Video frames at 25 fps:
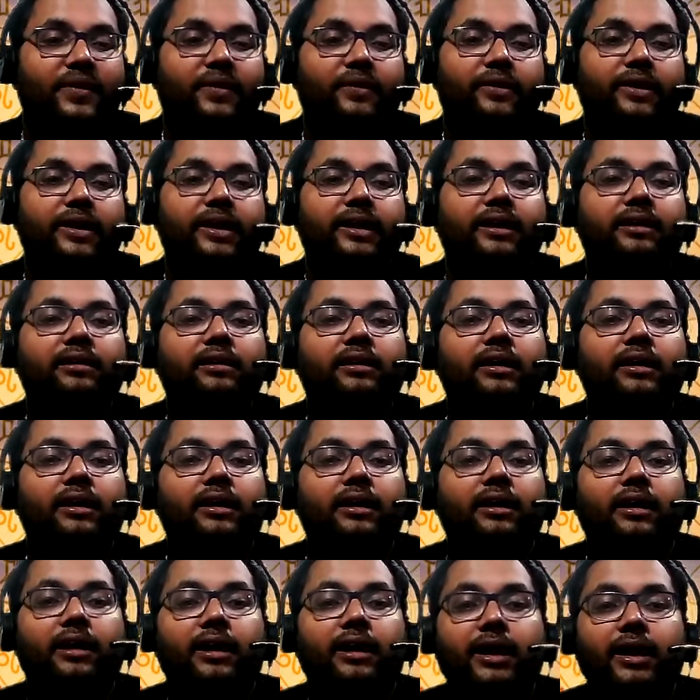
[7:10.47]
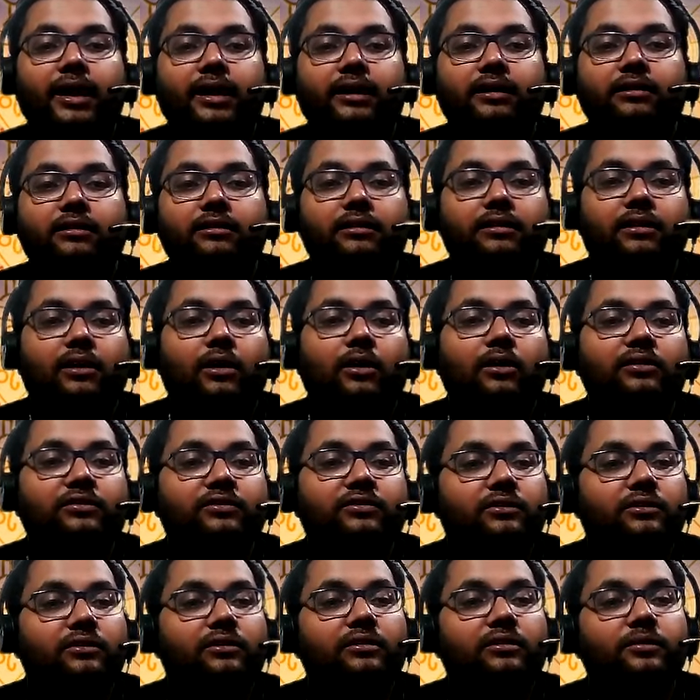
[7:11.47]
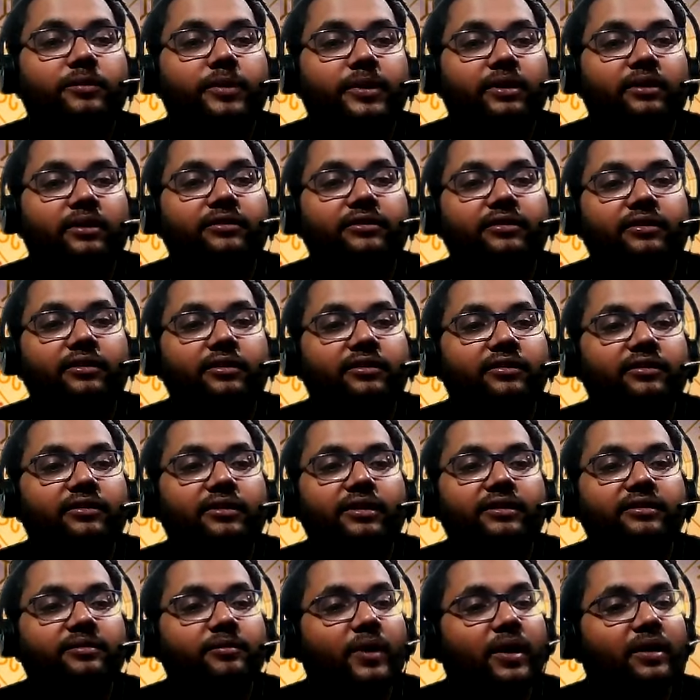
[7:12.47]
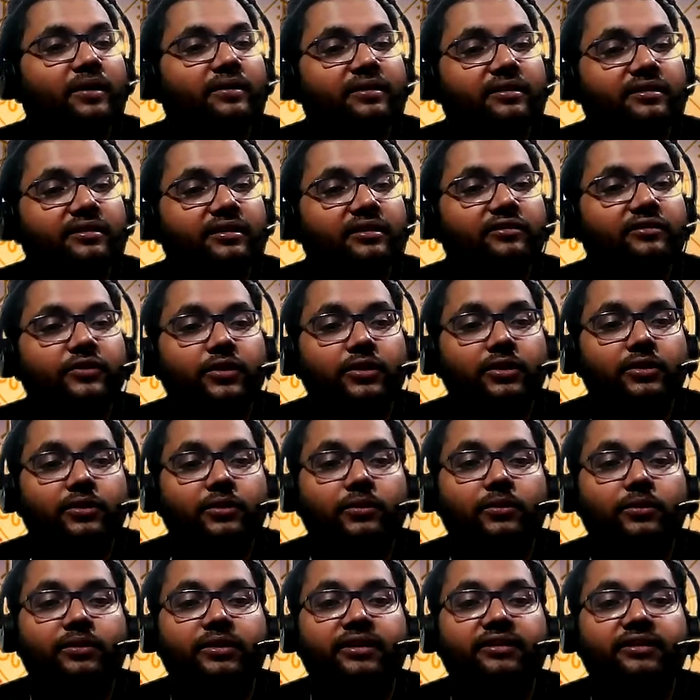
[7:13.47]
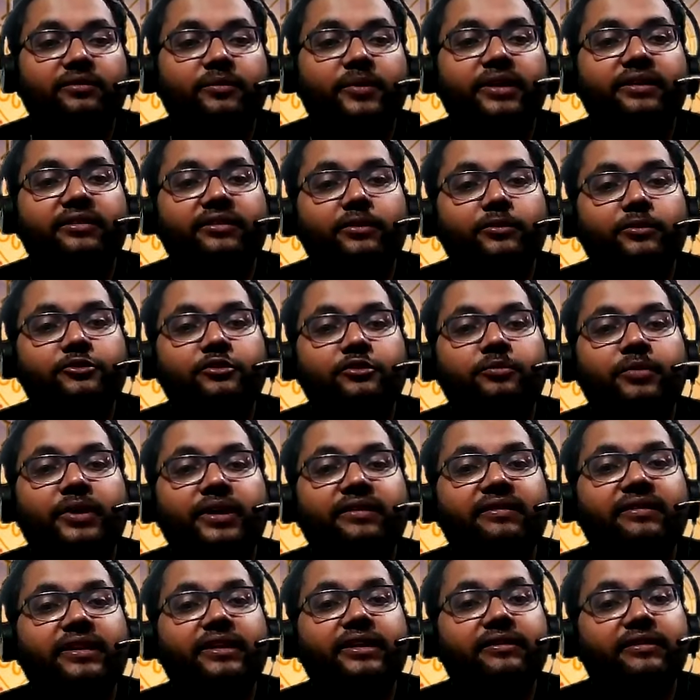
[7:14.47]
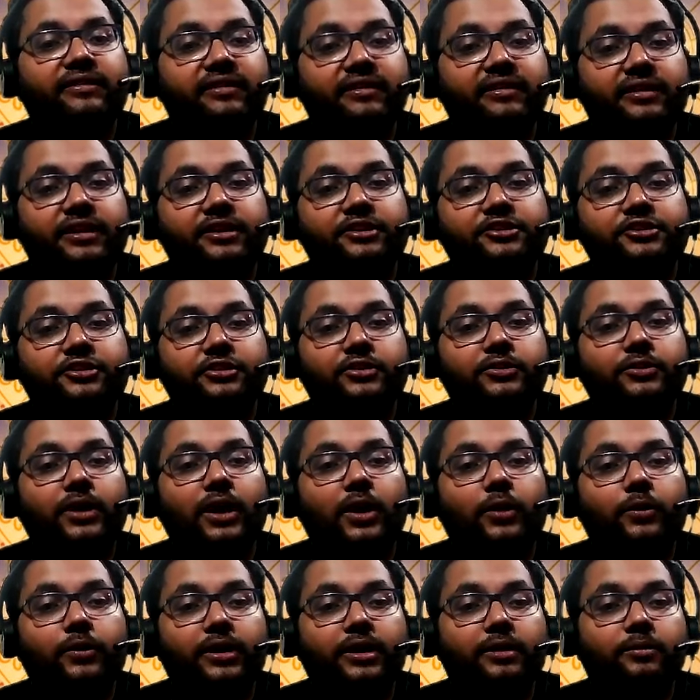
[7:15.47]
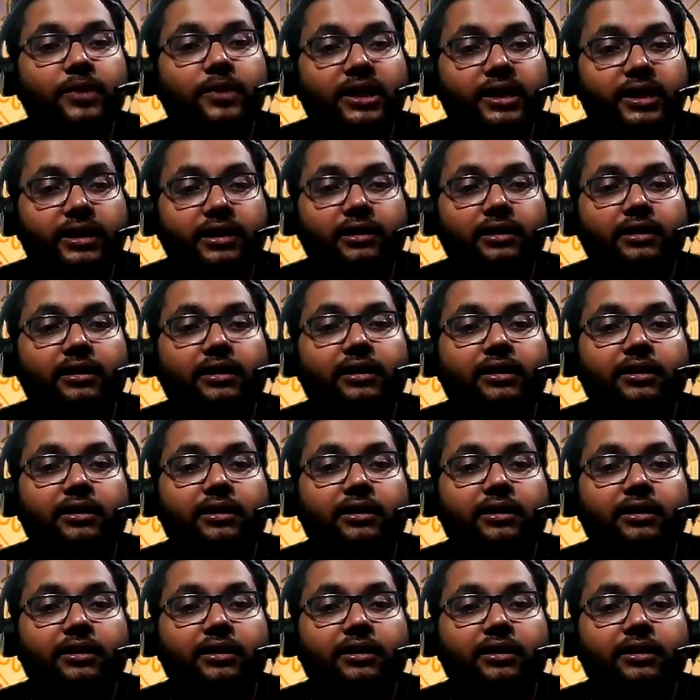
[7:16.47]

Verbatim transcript: right and uh, also because this mars is in virgo this means you should pay serious attention to counting money